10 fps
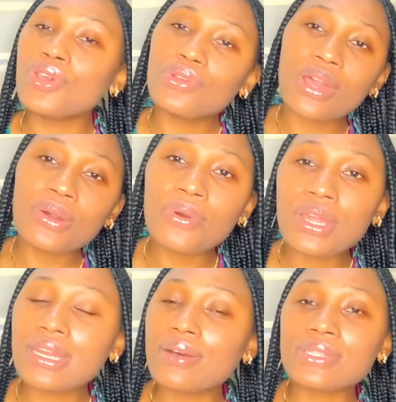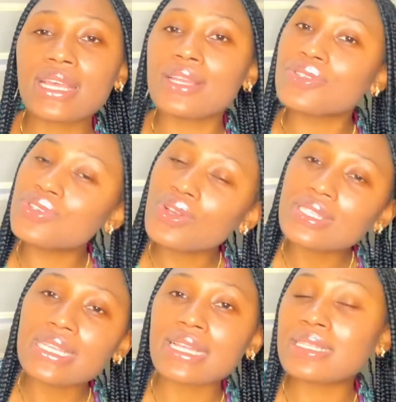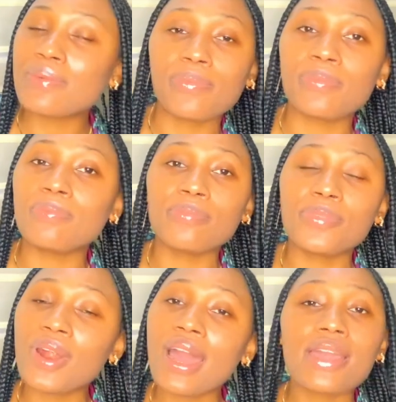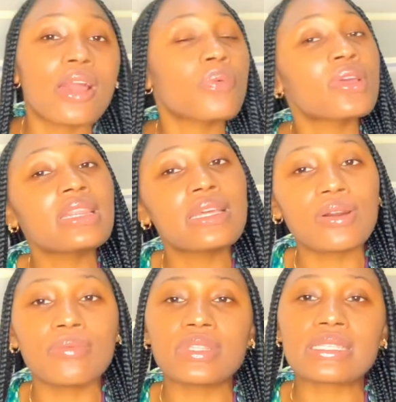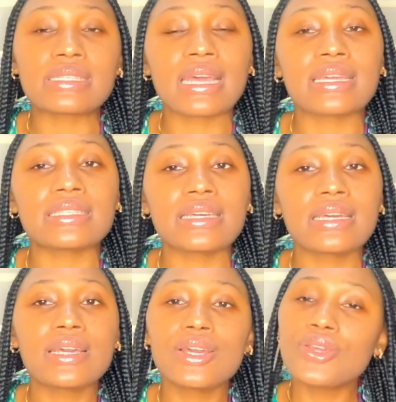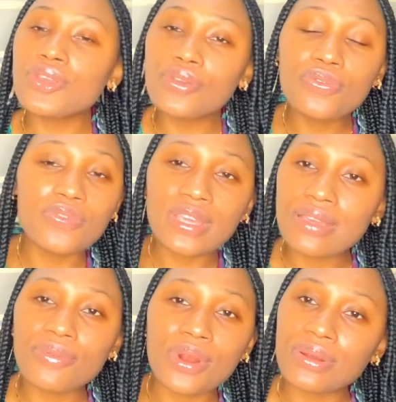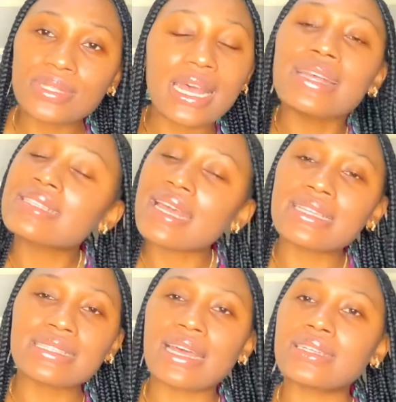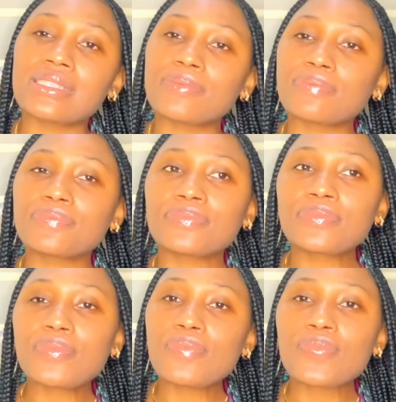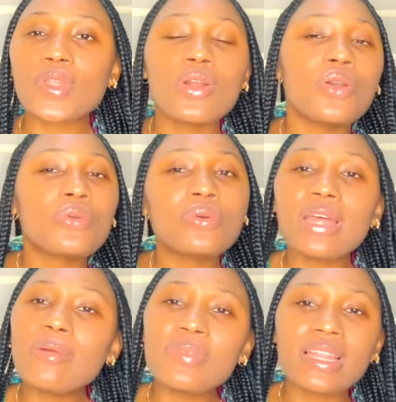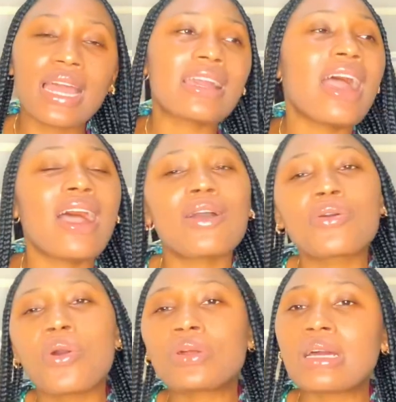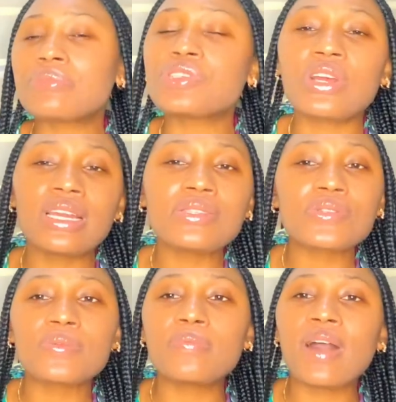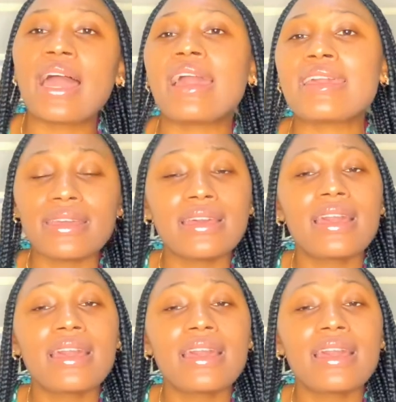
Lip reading: You are going outside to just get a bra and you are quickly coming inside. UV rays has entered. You will not be like, oh God, I'm trying to buy